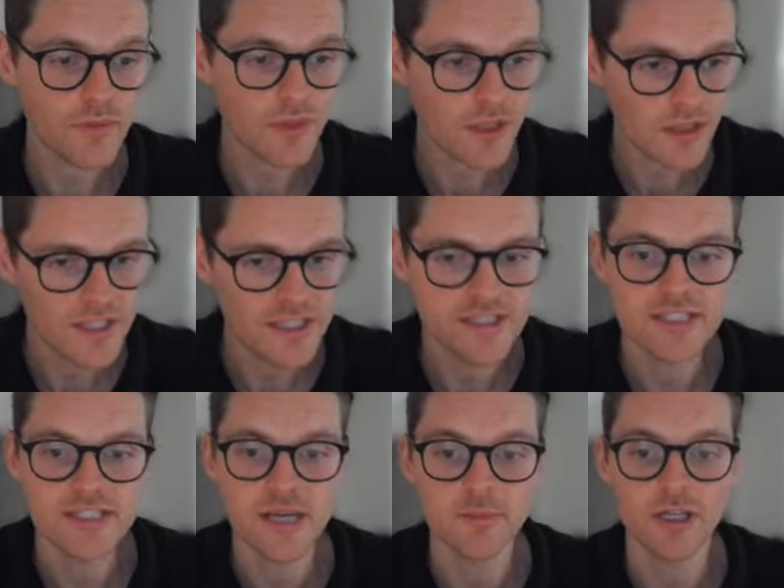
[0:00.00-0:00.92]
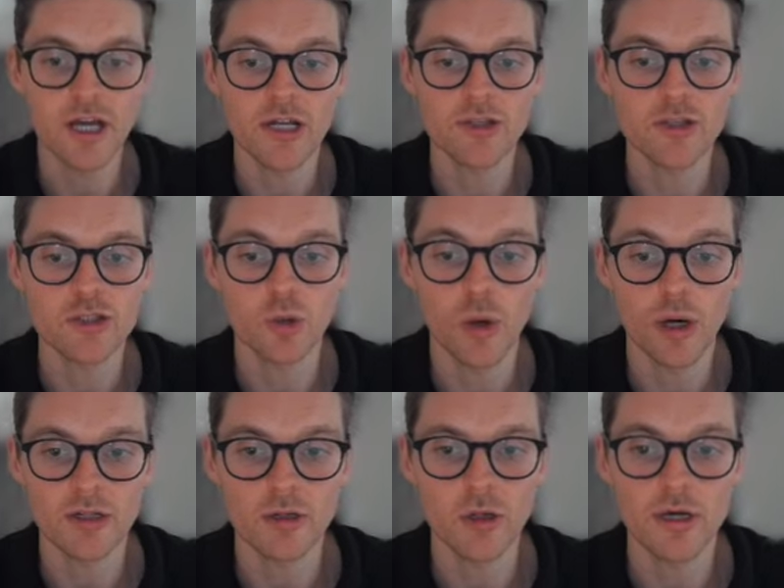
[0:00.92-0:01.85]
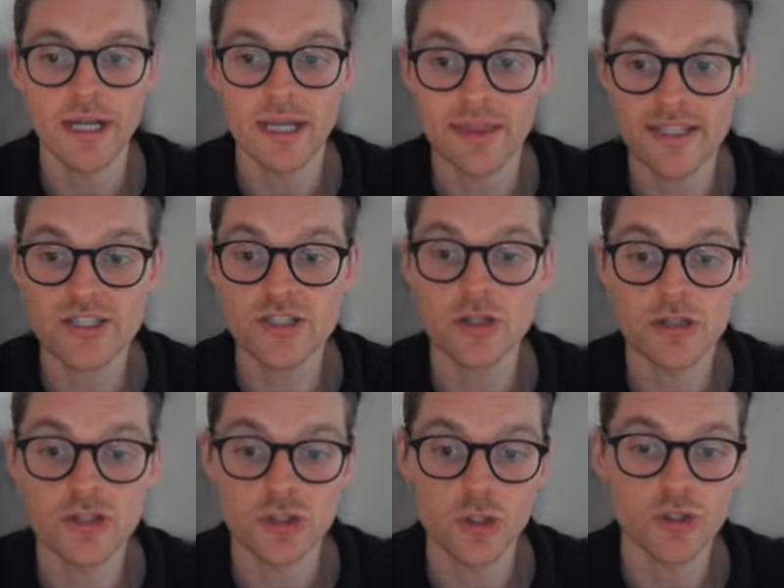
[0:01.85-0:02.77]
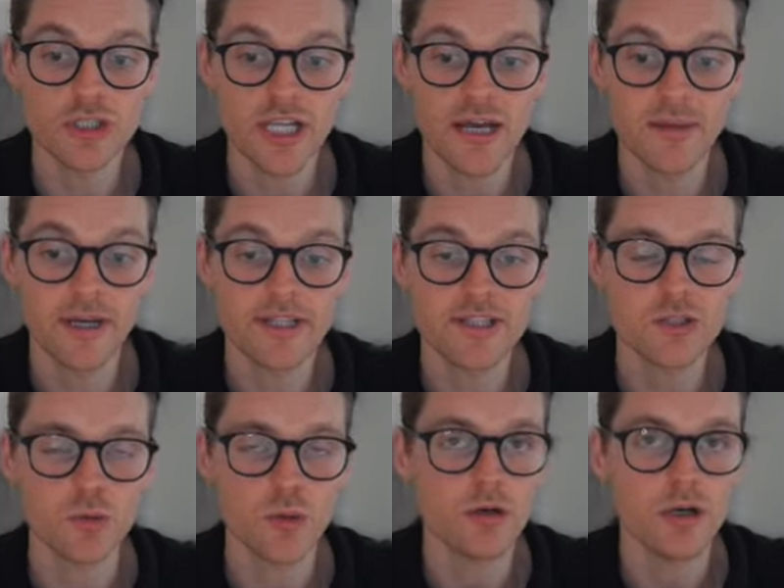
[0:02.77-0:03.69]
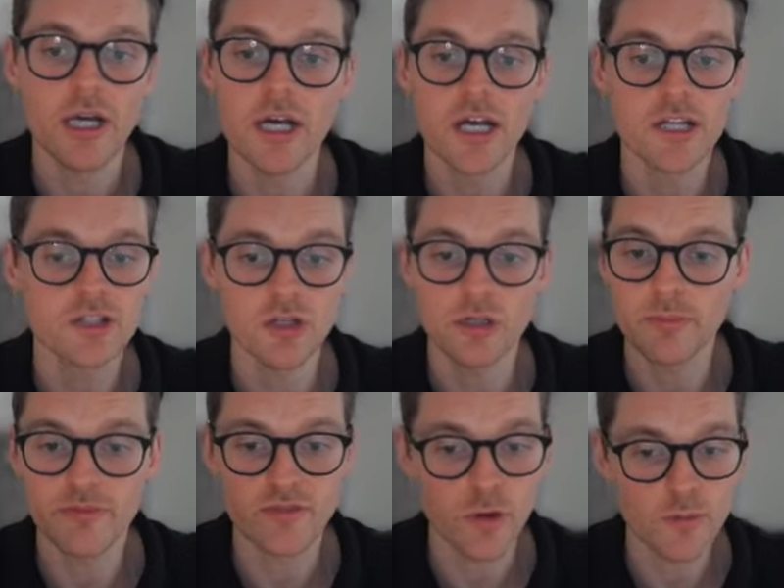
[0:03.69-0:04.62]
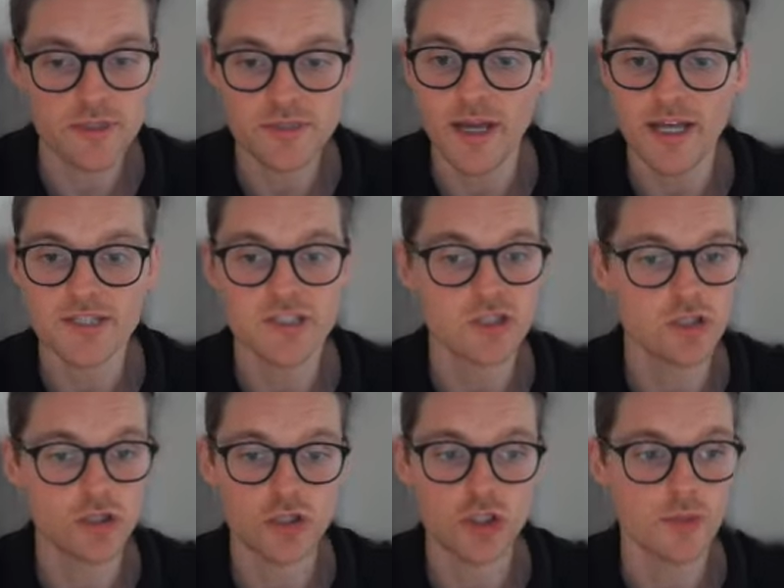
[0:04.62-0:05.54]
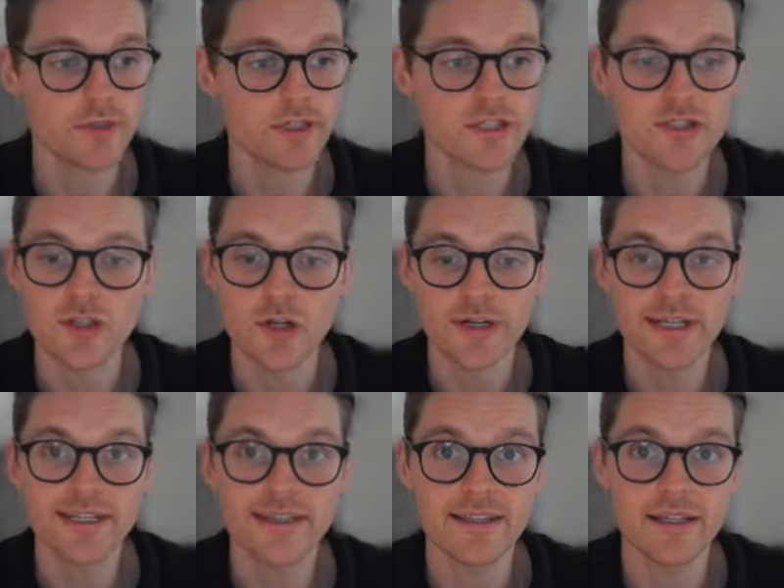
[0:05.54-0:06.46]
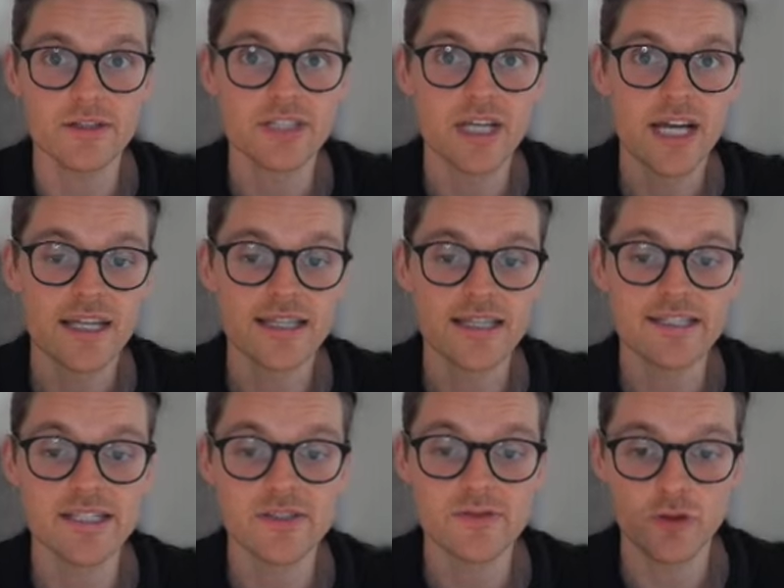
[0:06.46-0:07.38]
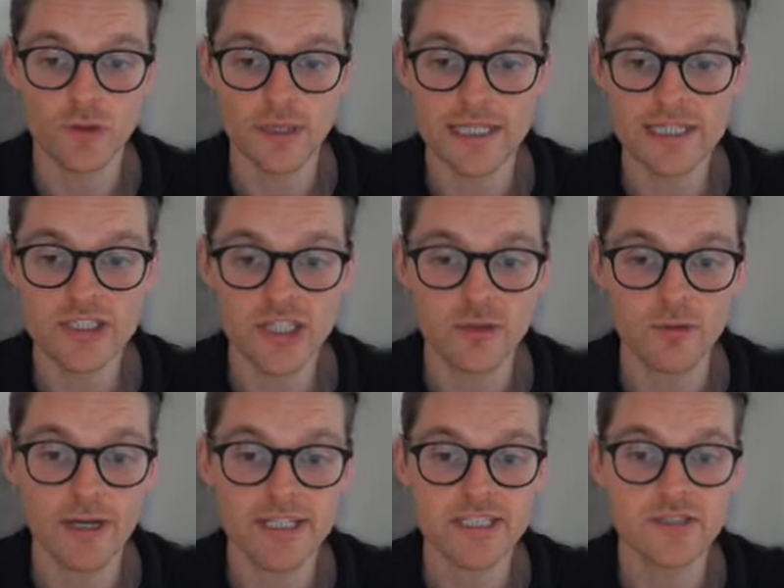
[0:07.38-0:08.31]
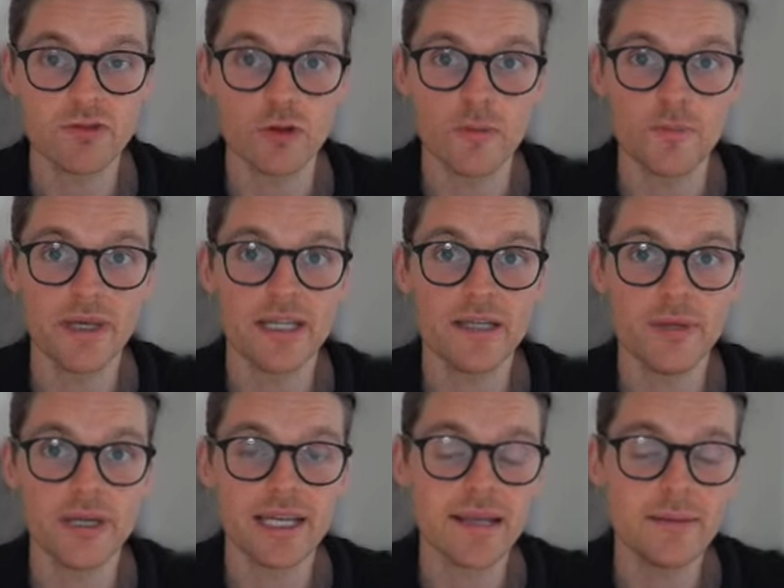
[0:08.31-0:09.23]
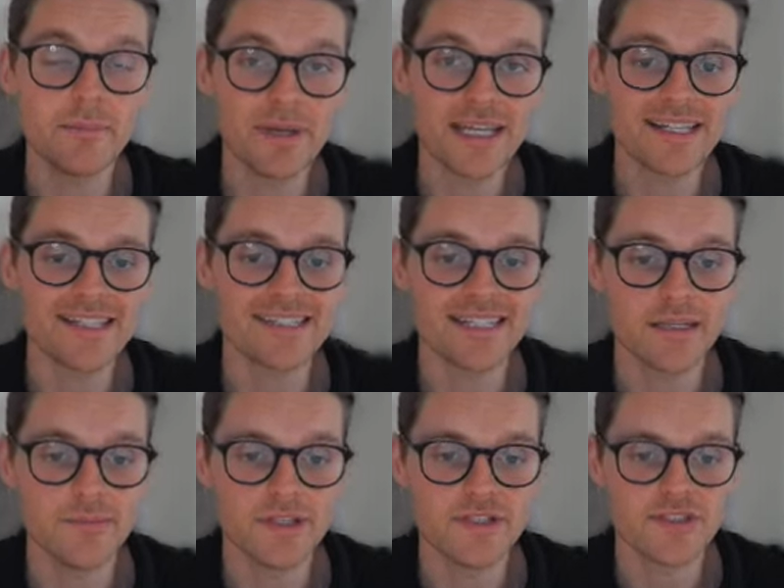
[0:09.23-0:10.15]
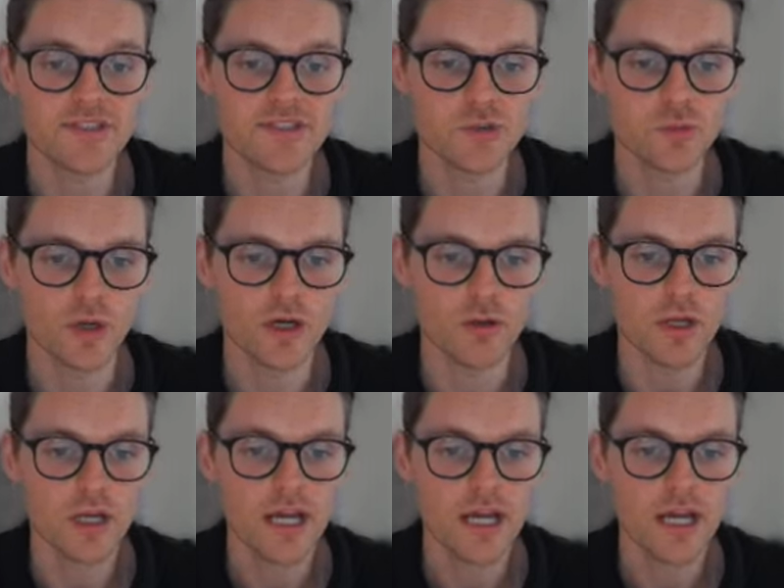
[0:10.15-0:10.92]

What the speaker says: This is something I use quite a lot, and this is on search campaigns as well. It's not Performance Max, it's not shopping, it's not anything else. This is for lead generation for a B2B and B2C business as well.